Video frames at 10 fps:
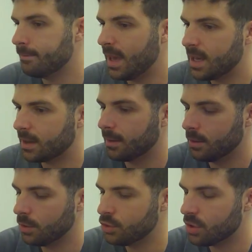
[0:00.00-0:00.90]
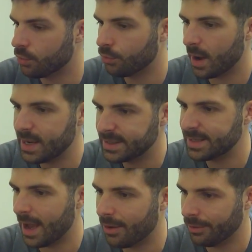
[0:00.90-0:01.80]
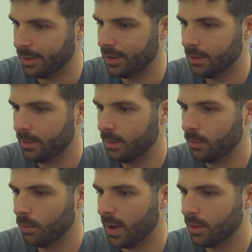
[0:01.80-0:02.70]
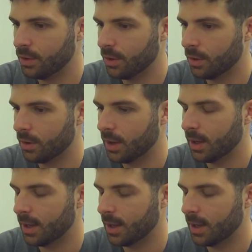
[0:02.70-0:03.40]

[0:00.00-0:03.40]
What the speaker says: write down where you're,